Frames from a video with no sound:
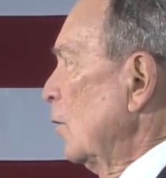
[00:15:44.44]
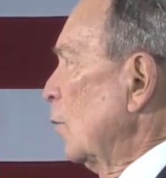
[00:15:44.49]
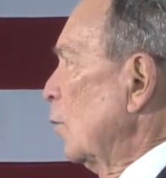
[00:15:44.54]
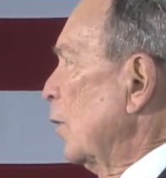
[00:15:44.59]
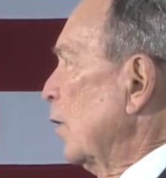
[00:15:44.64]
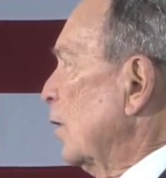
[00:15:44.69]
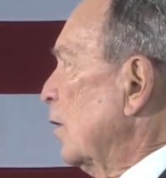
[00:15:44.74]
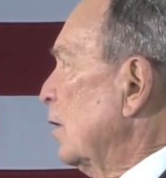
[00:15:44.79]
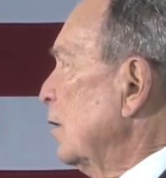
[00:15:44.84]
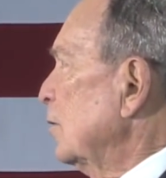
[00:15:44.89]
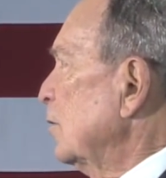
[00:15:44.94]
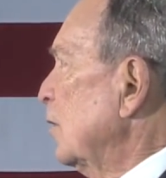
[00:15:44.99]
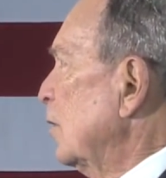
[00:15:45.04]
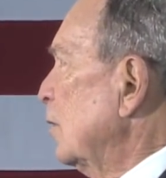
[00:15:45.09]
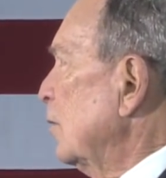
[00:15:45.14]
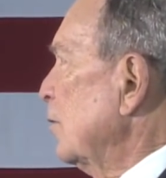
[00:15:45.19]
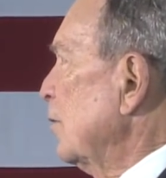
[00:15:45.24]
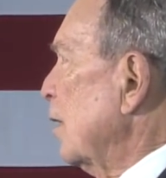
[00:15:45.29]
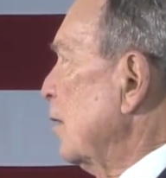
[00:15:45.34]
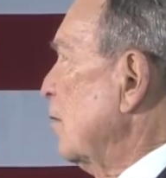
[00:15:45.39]
We all
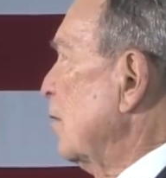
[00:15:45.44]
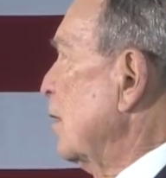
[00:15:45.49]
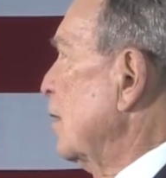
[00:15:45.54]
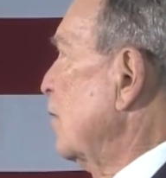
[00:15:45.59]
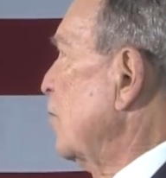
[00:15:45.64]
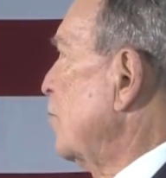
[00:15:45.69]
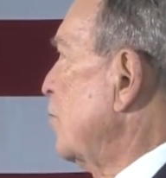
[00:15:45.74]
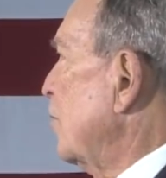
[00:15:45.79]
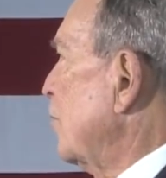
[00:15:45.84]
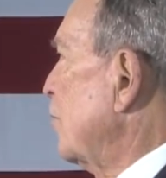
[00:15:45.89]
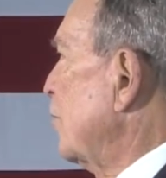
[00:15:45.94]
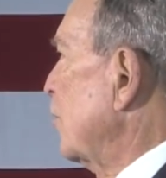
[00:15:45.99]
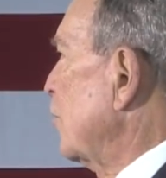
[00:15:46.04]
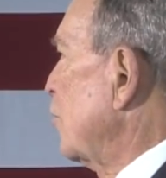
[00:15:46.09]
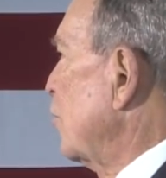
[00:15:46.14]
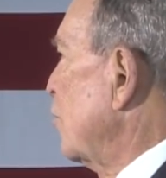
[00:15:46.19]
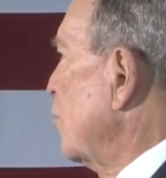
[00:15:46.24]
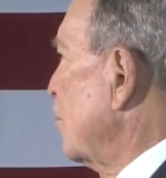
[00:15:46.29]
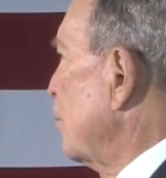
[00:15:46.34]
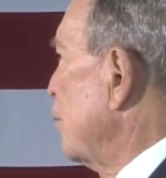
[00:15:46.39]
know the hardest
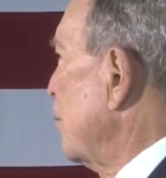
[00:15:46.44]
decisions a